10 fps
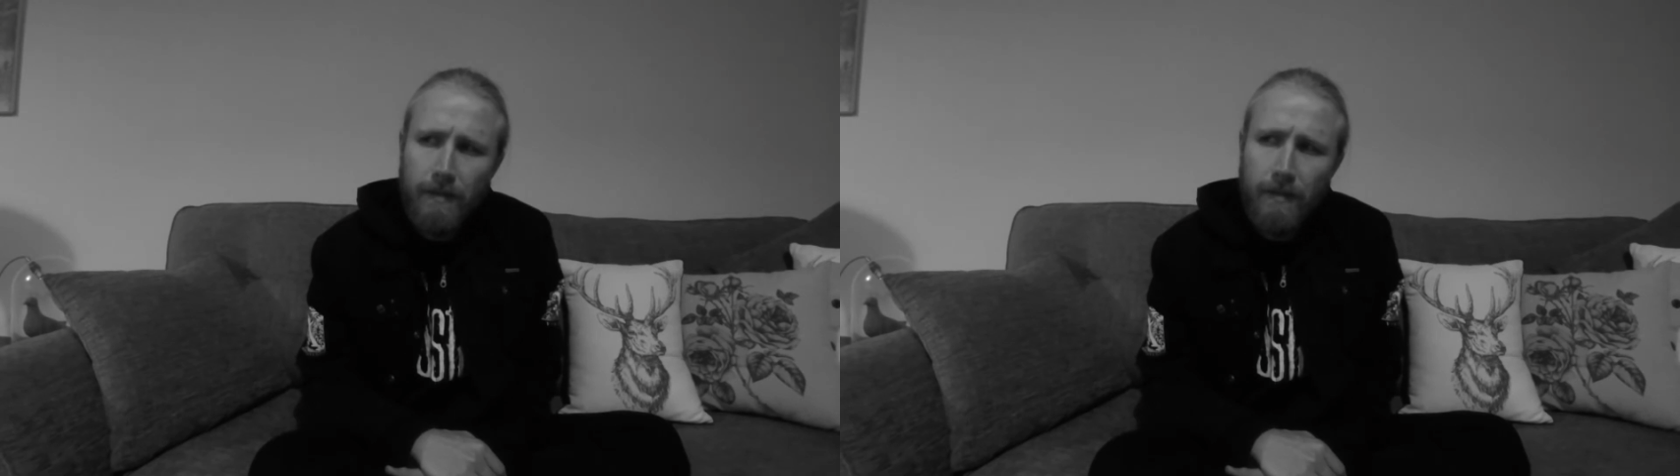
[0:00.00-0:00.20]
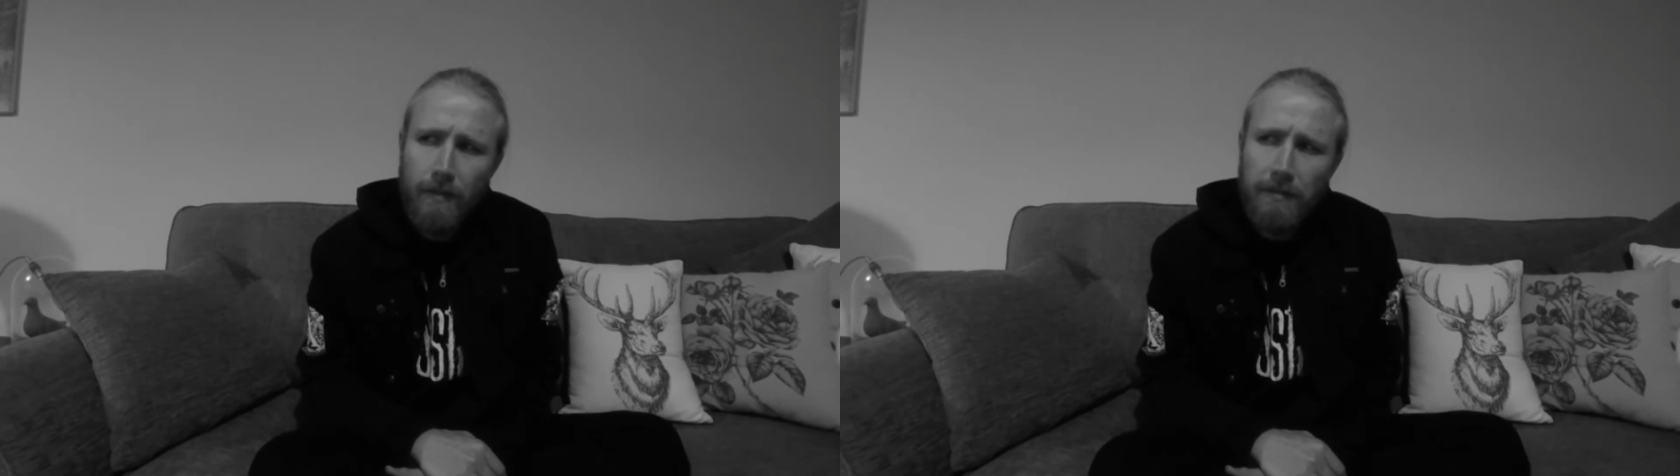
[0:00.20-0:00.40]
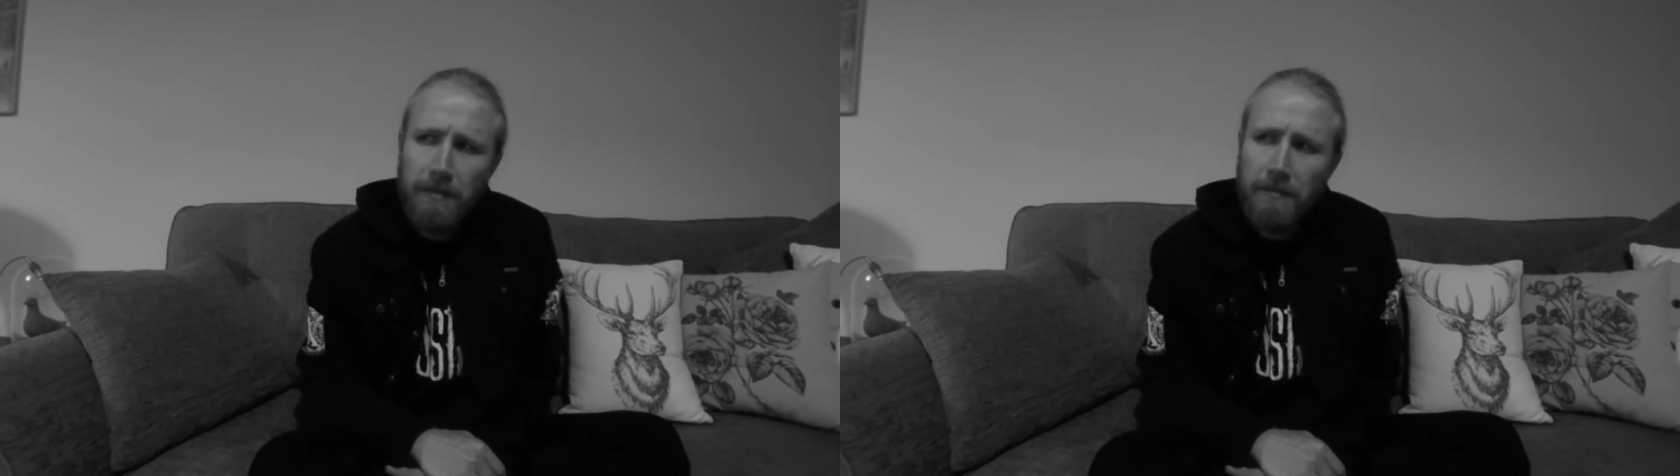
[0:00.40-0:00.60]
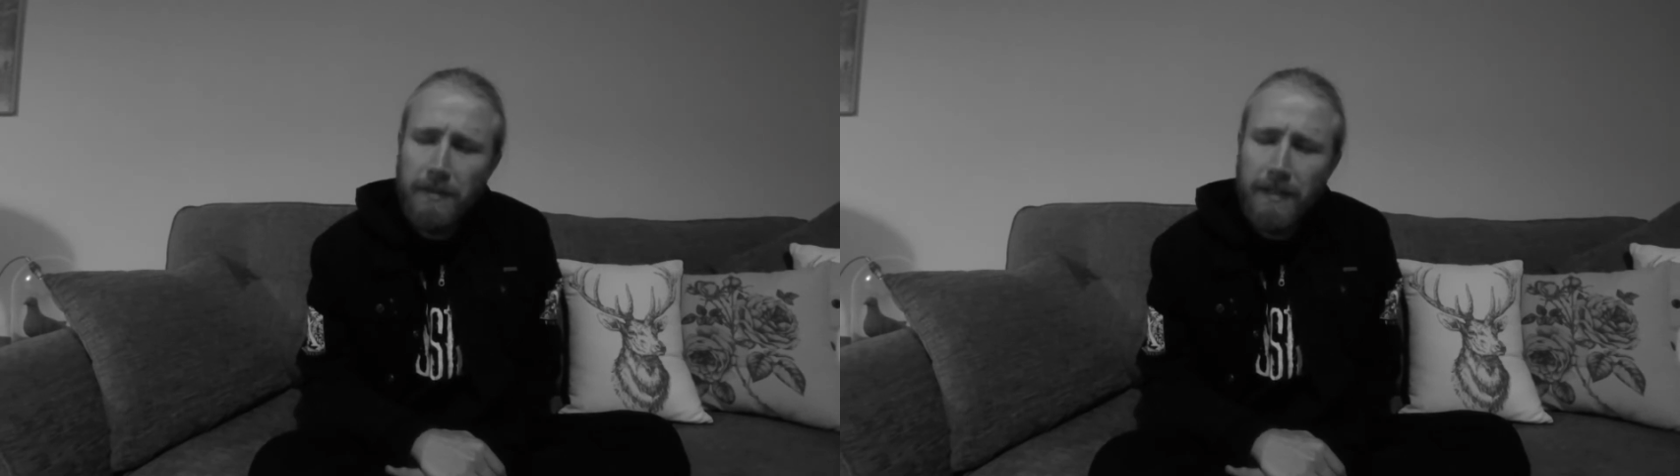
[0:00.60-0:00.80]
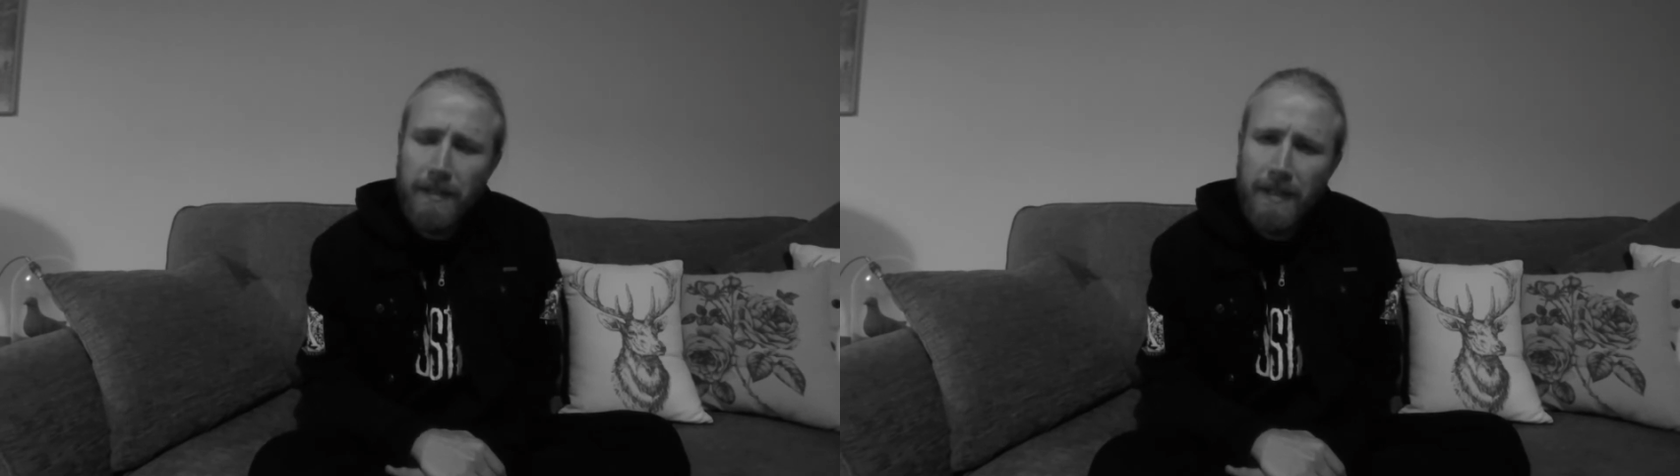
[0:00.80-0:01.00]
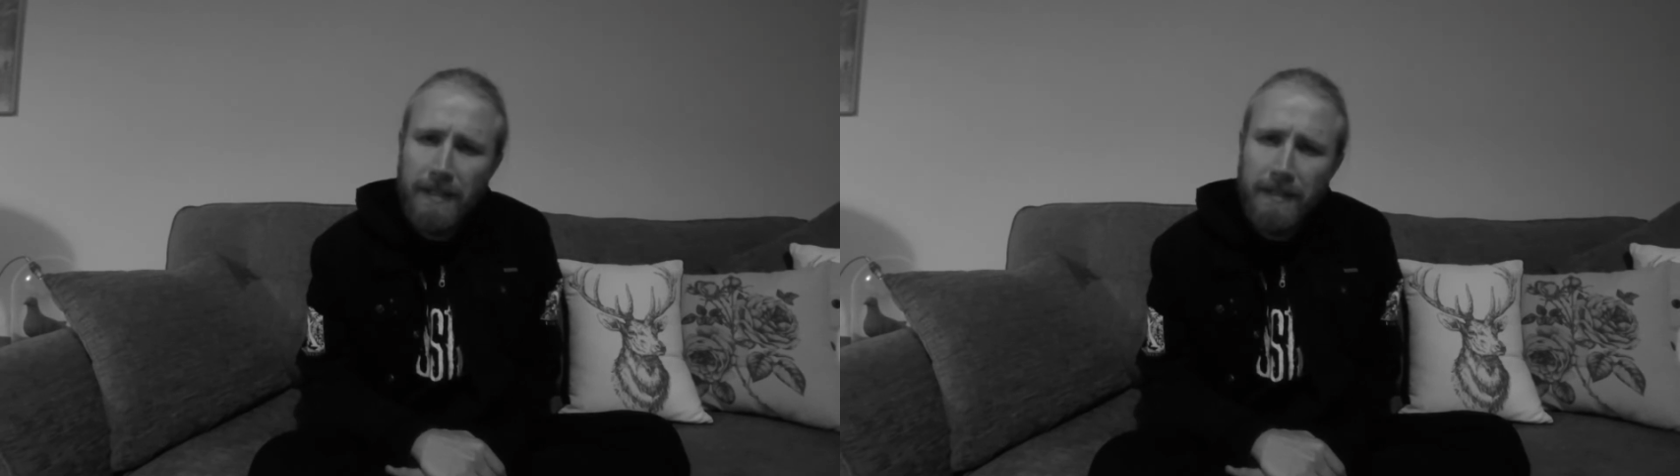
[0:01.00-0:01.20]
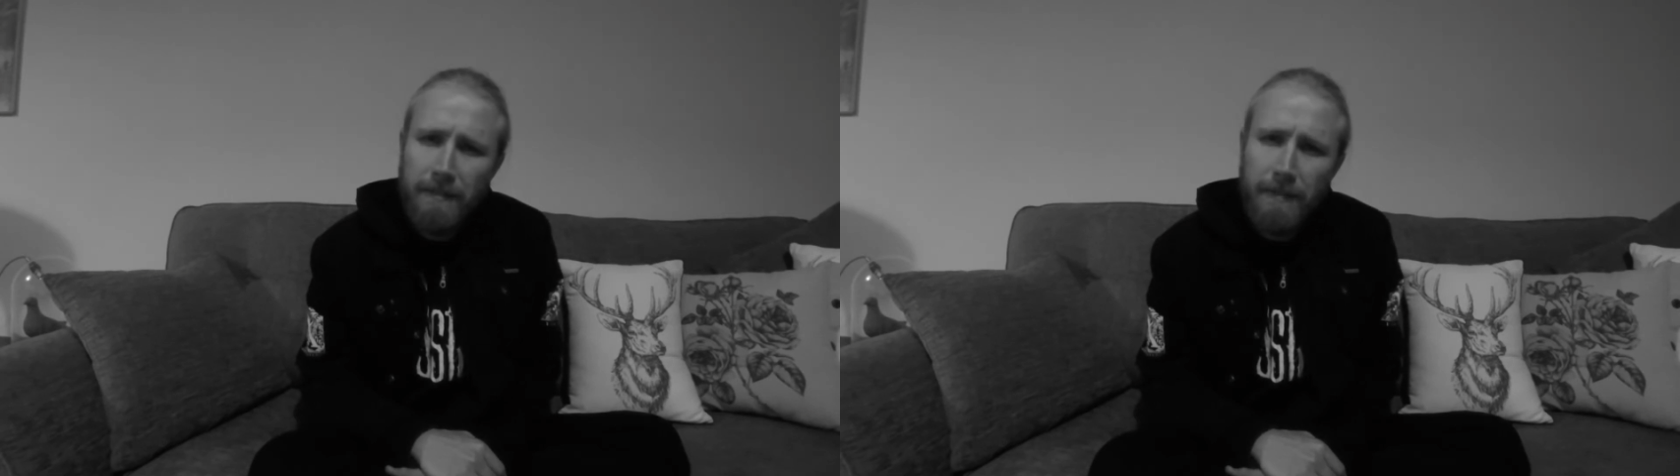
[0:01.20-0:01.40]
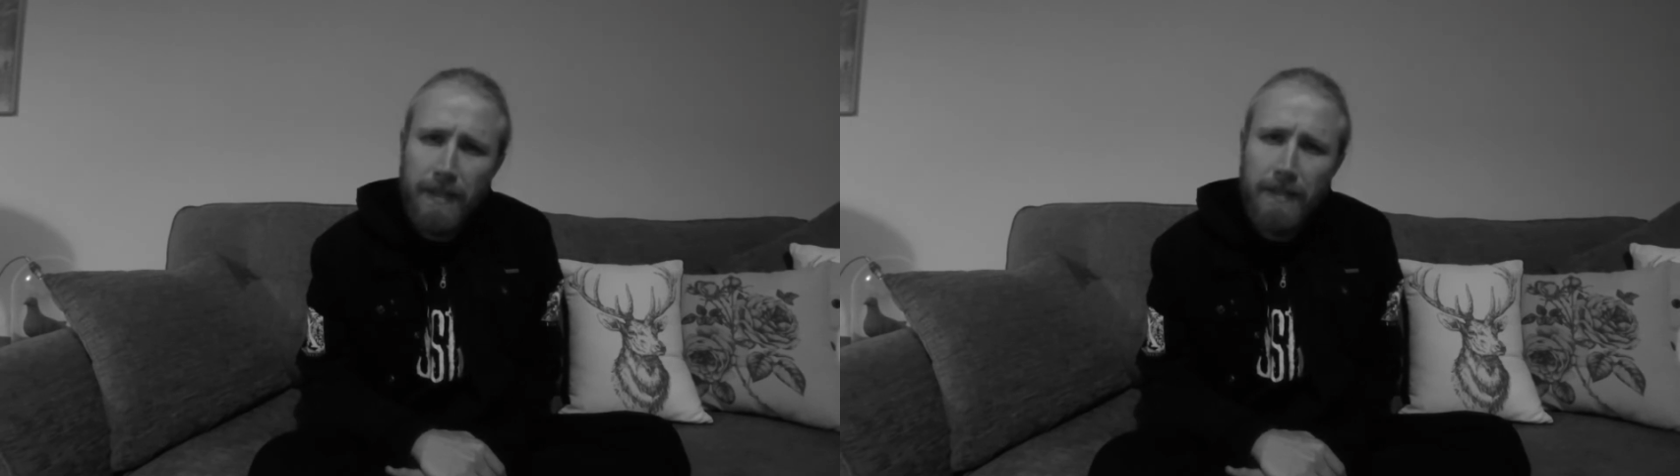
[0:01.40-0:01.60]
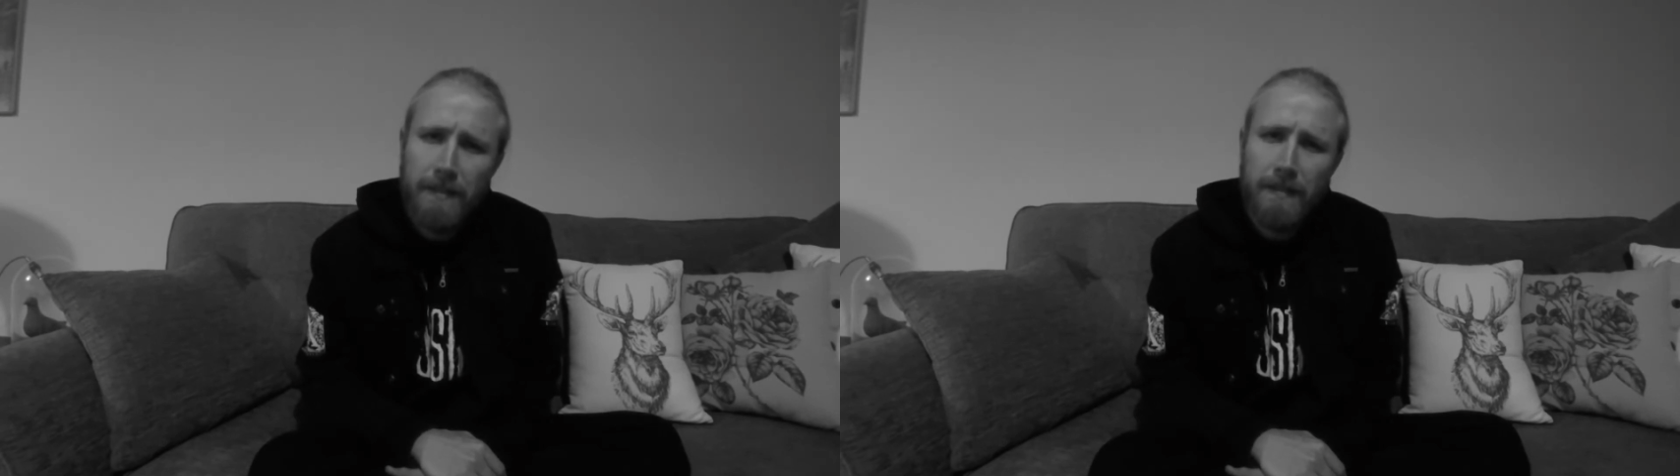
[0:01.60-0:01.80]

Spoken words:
I went from getting A's and B's